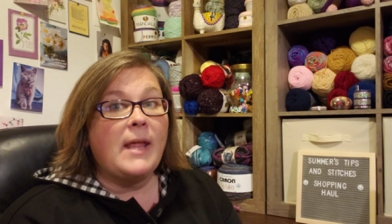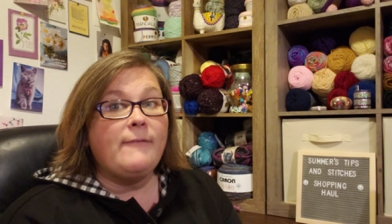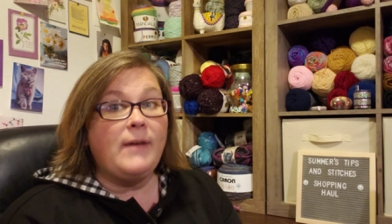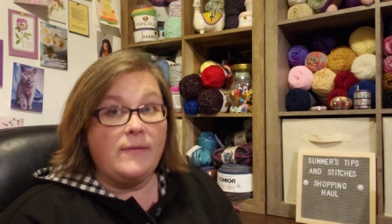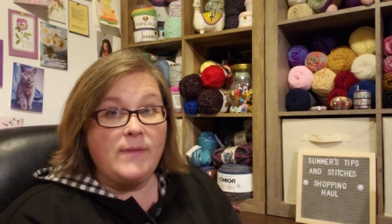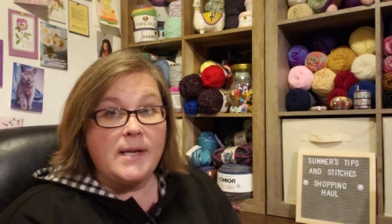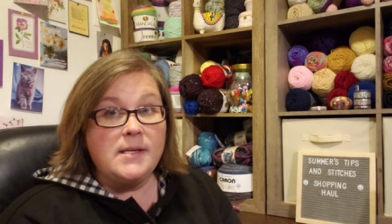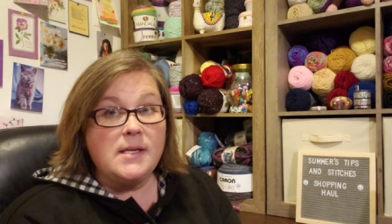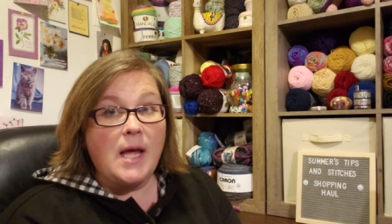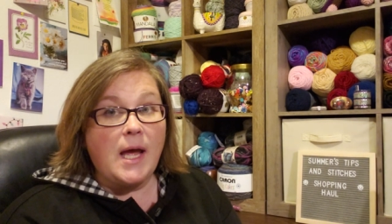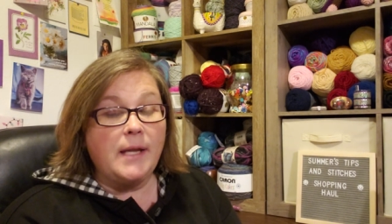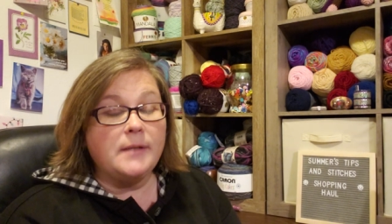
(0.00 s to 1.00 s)
five ninety
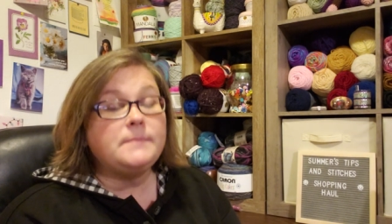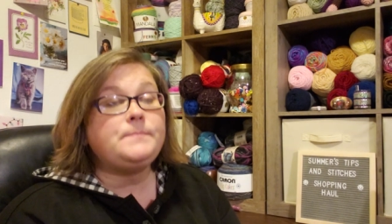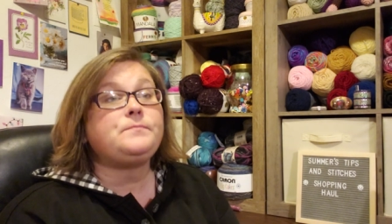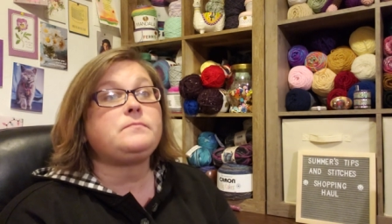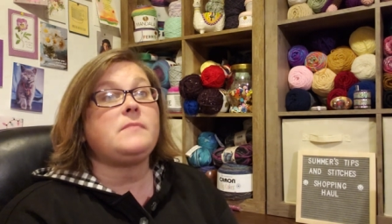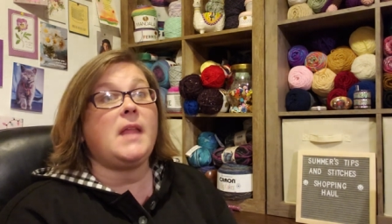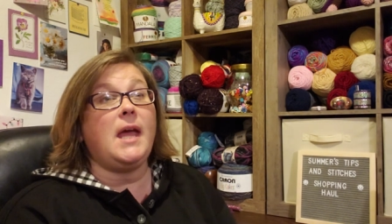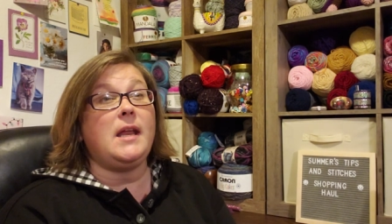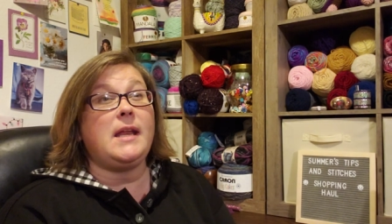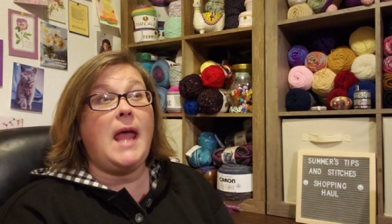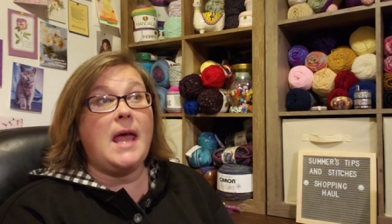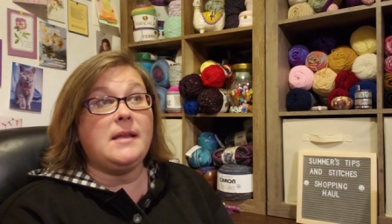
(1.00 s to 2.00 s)
nine. They had
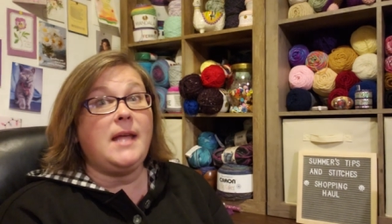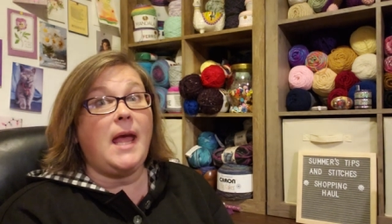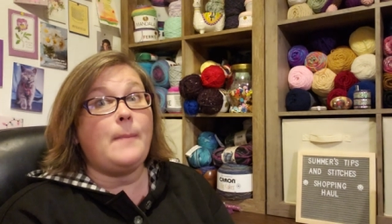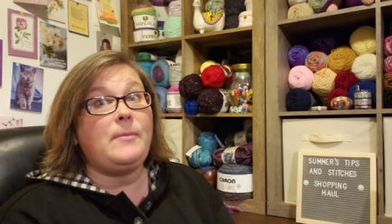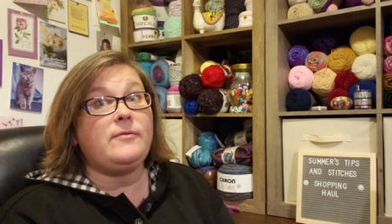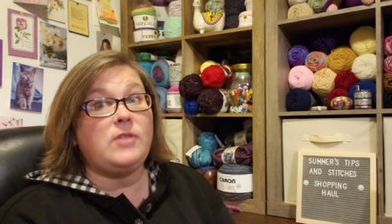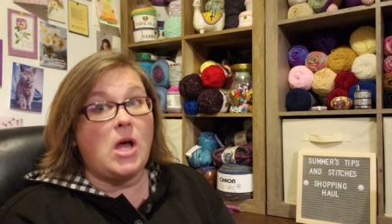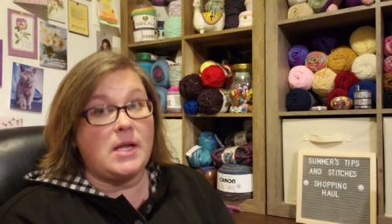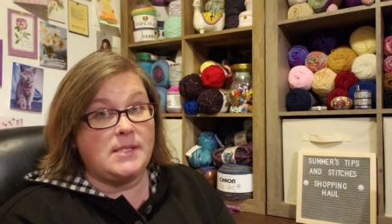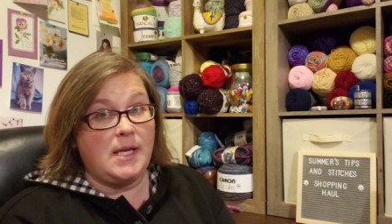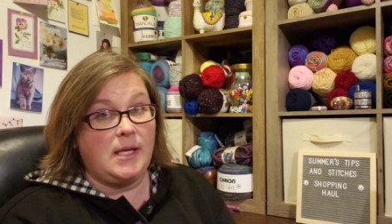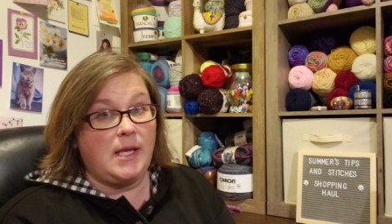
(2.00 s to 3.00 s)
an end cap of
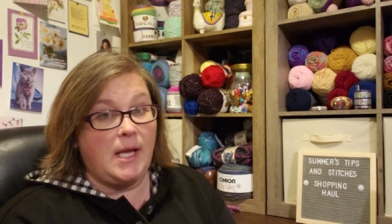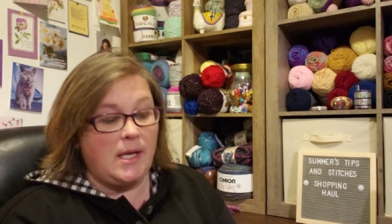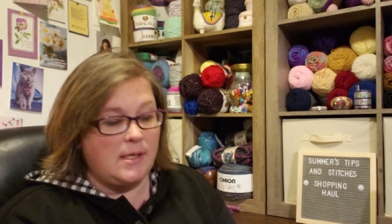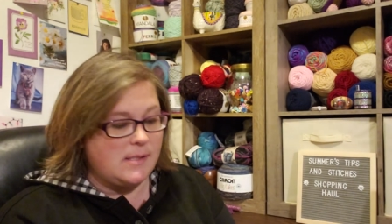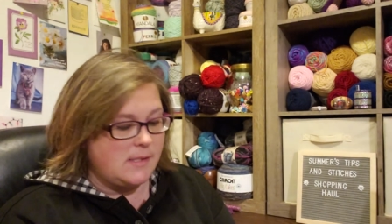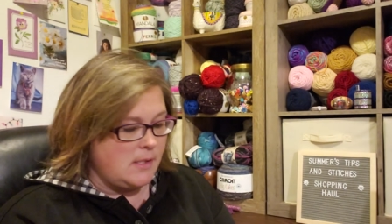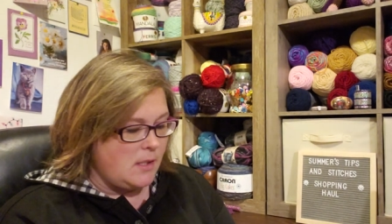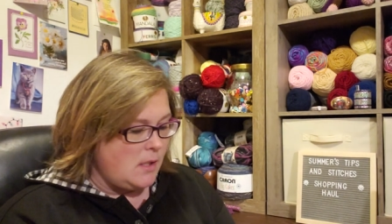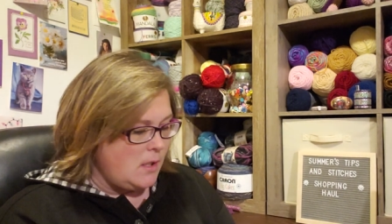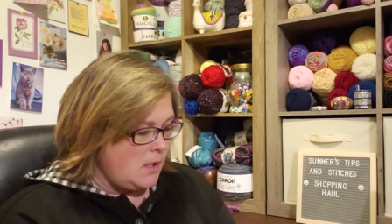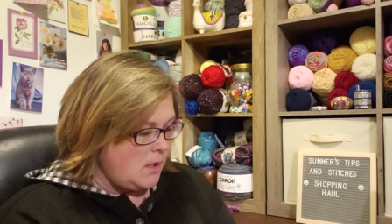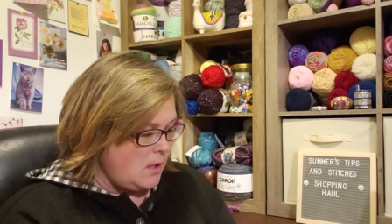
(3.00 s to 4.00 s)
latte cakes,
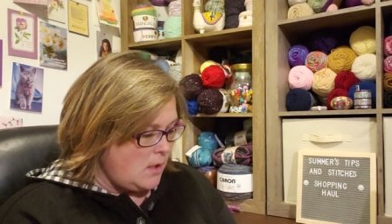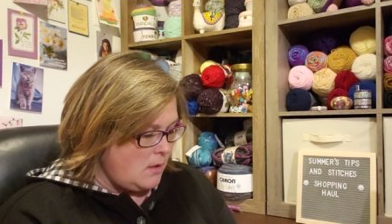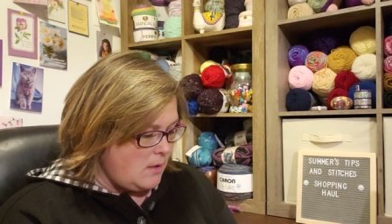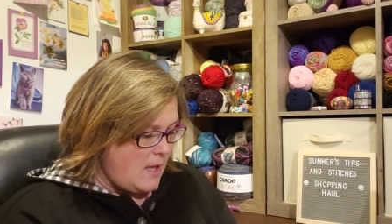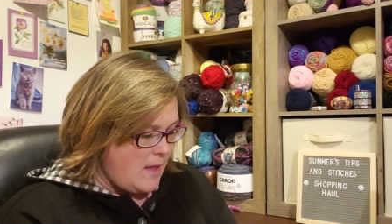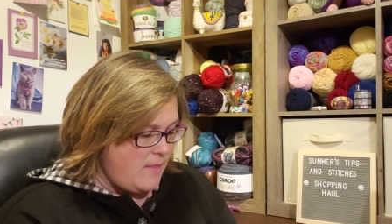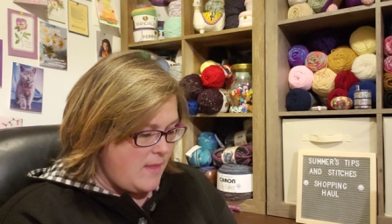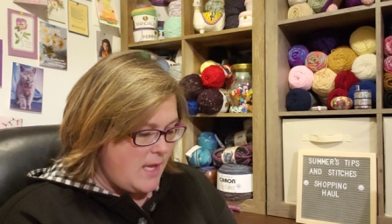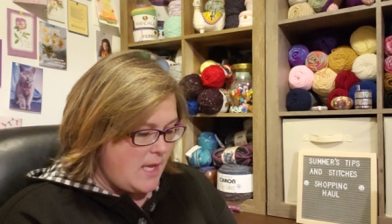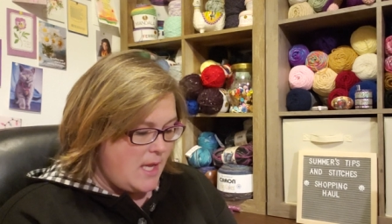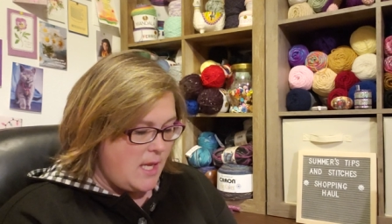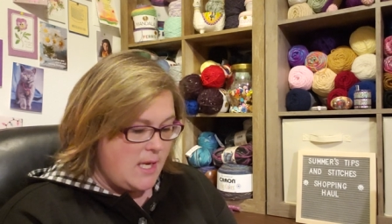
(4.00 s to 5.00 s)
and
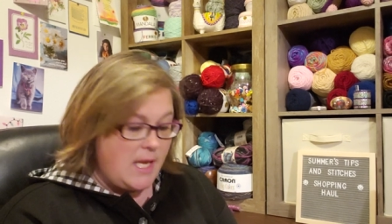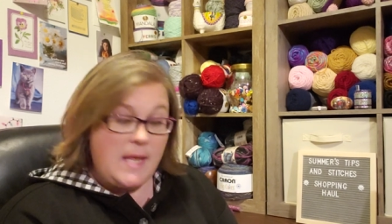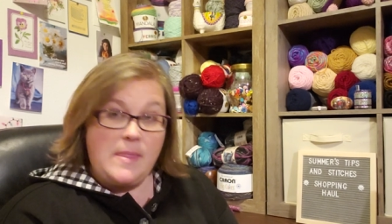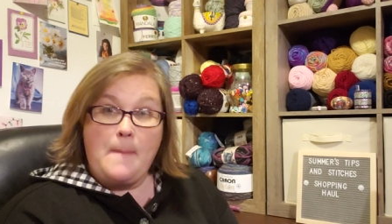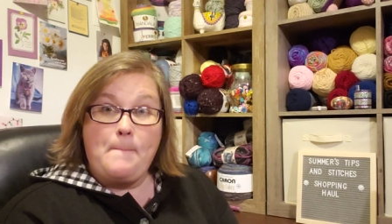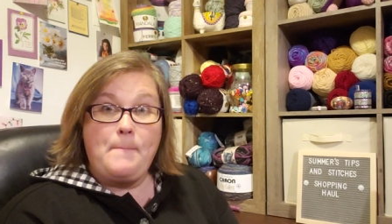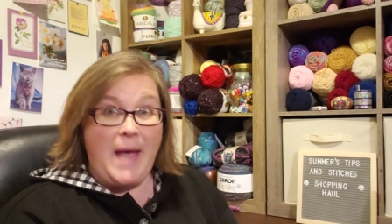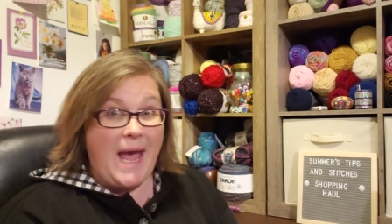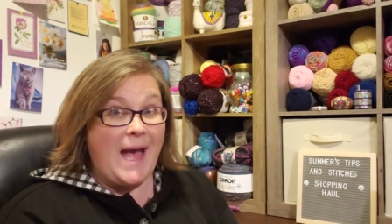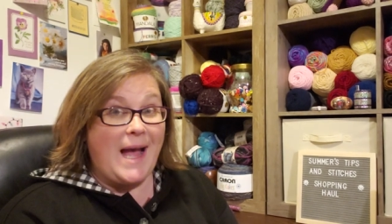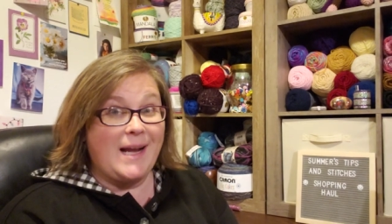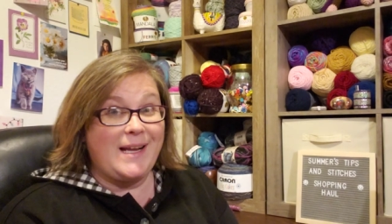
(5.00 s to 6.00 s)
then in the
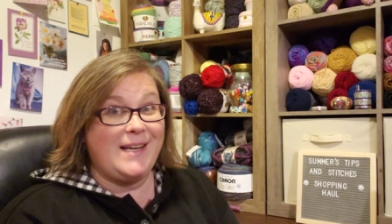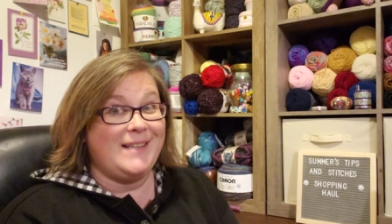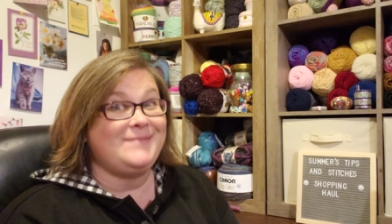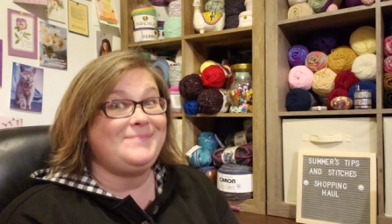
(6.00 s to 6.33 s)
back,